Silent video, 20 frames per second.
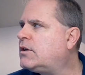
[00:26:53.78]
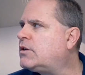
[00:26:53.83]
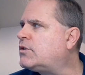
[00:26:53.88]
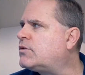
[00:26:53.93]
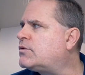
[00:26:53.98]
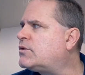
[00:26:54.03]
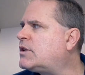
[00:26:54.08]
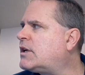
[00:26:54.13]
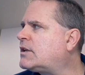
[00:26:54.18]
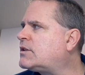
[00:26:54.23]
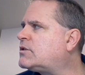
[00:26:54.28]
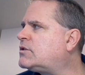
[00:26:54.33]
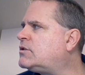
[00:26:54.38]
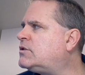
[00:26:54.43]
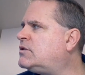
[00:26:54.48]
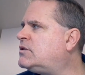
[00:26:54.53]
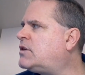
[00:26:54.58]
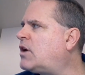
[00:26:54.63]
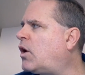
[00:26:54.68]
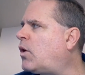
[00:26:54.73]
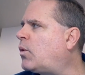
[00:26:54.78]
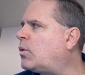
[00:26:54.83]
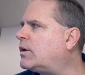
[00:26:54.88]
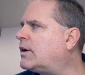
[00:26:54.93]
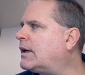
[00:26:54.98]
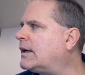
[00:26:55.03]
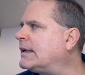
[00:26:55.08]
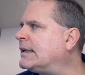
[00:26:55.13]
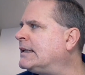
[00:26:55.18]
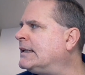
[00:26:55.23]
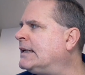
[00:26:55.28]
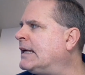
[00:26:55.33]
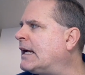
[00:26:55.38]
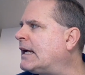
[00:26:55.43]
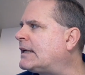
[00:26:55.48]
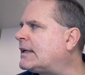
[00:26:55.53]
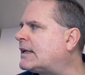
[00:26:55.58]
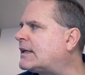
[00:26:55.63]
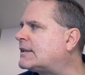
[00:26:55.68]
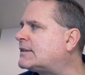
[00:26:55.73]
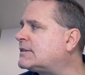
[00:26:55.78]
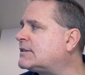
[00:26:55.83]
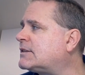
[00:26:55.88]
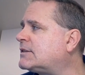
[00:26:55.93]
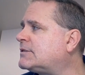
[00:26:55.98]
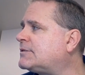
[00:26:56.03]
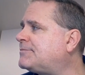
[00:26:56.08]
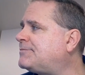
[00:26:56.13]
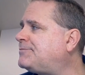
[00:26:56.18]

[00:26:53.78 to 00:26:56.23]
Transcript: You just don't get it.